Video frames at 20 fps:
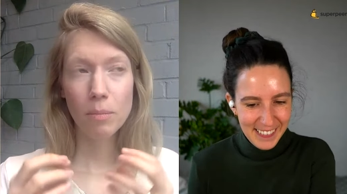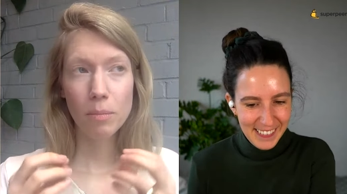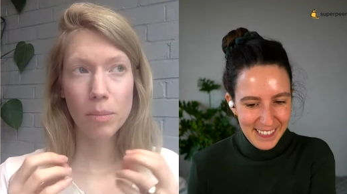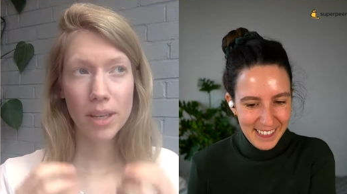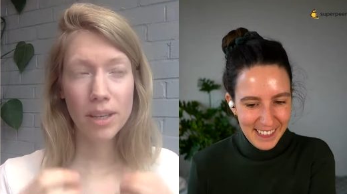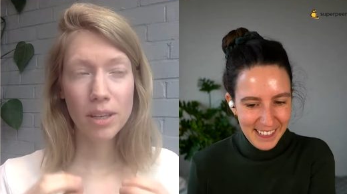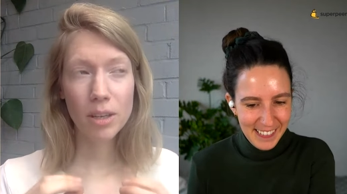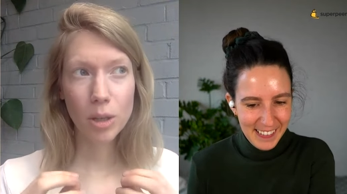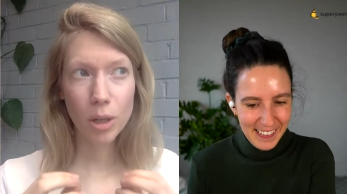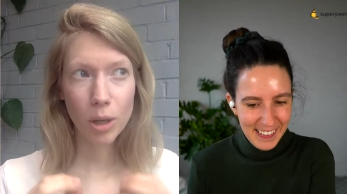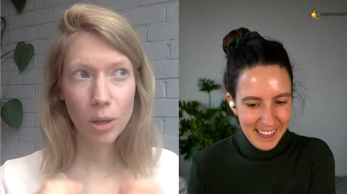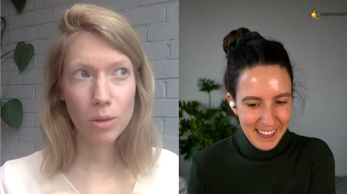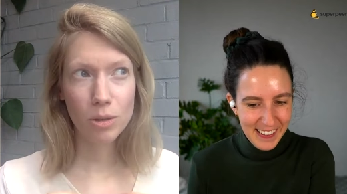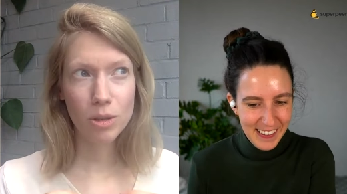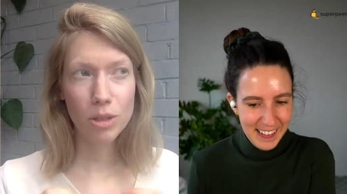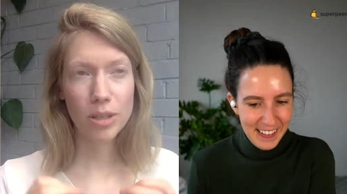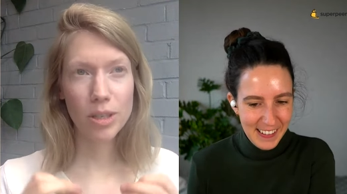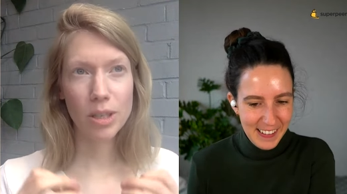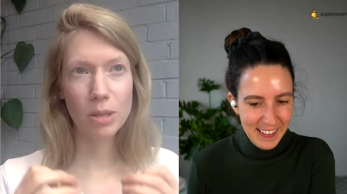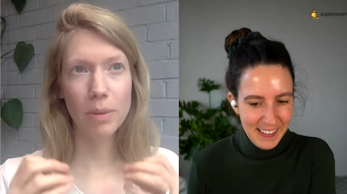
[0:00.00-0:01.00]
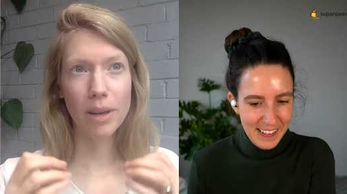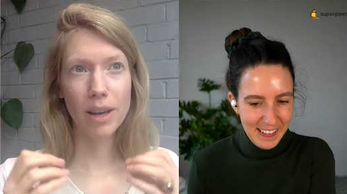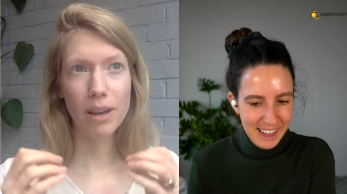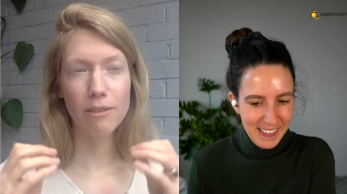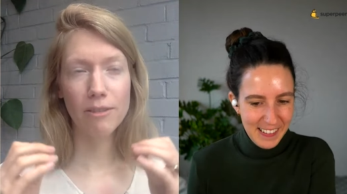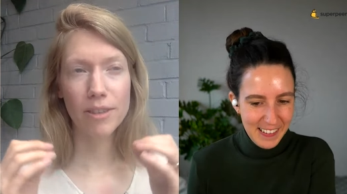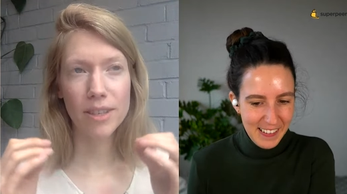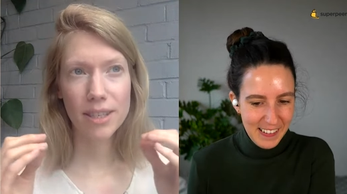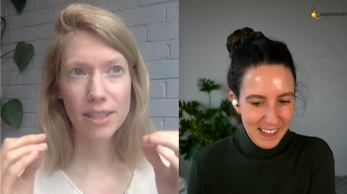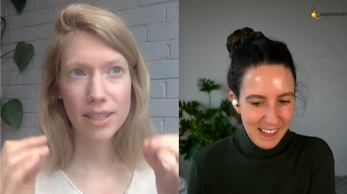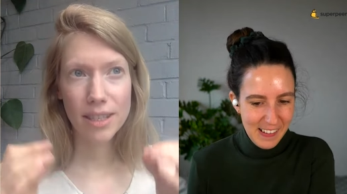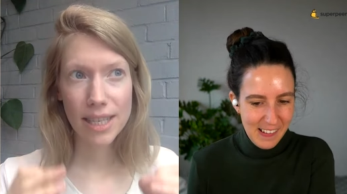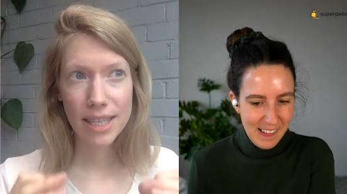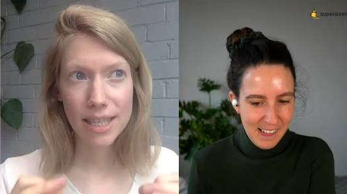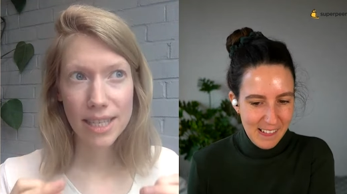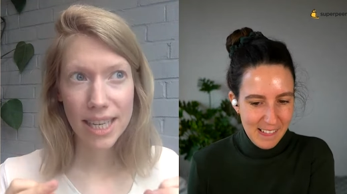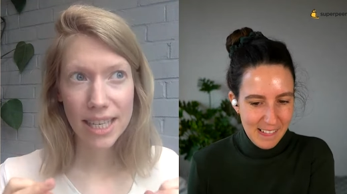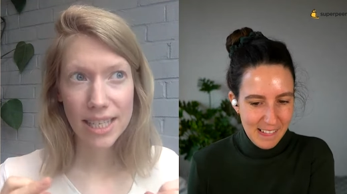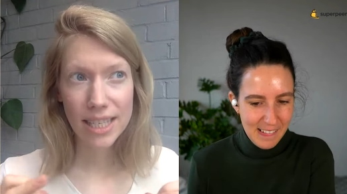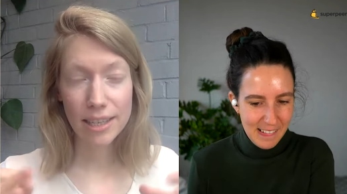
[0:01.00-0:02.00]
Speaker 1: Being a coach is about
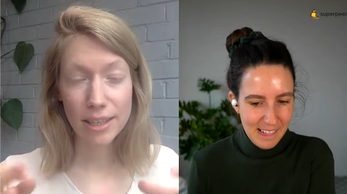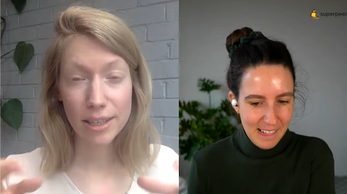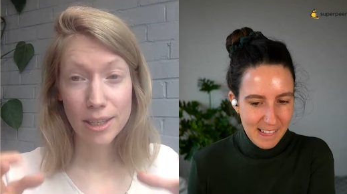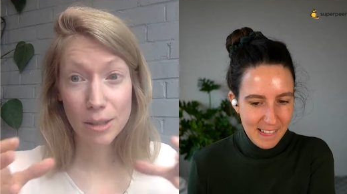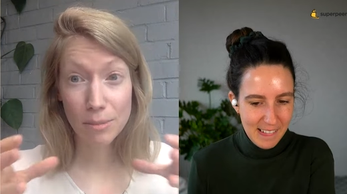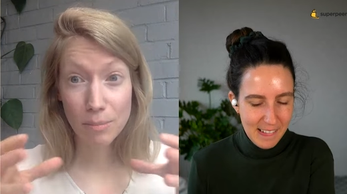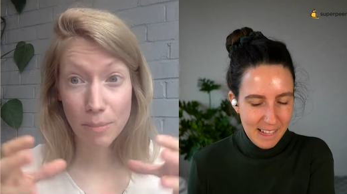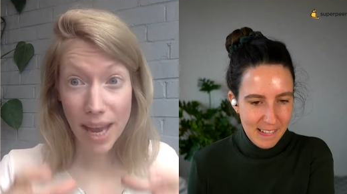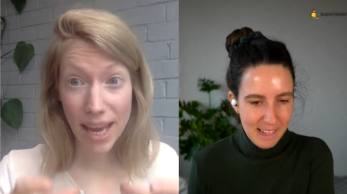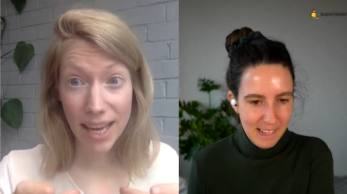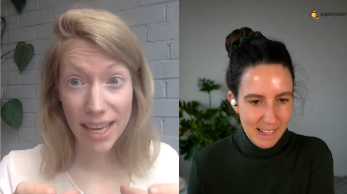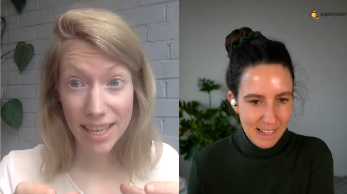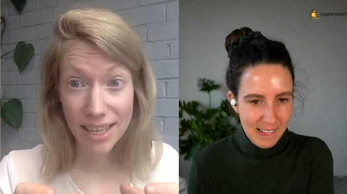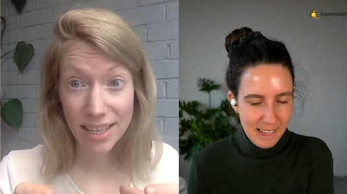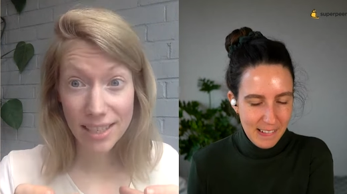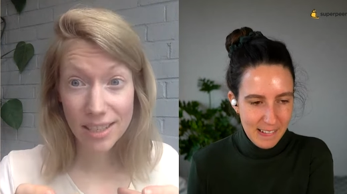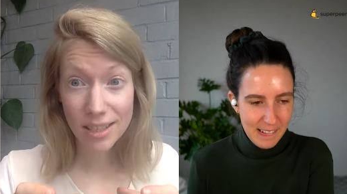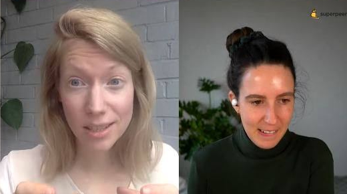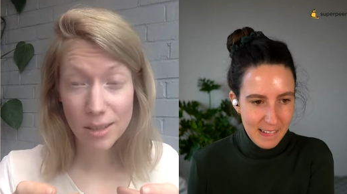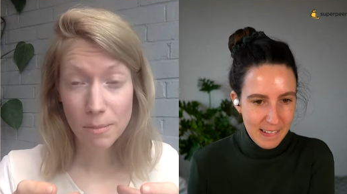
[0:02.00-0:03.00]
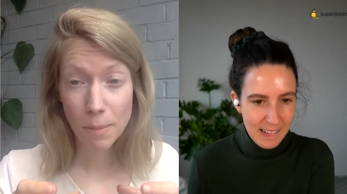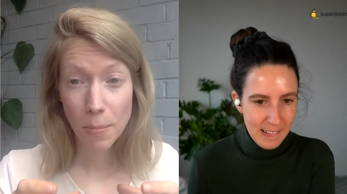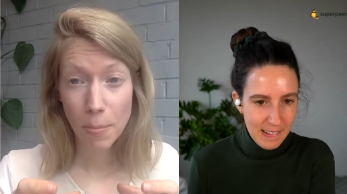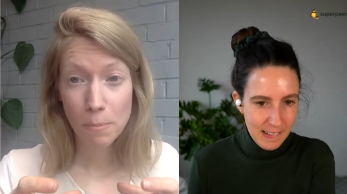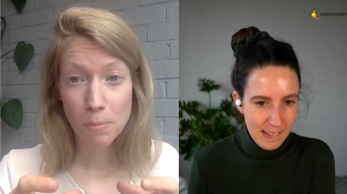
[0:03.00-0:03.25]
facilitating a space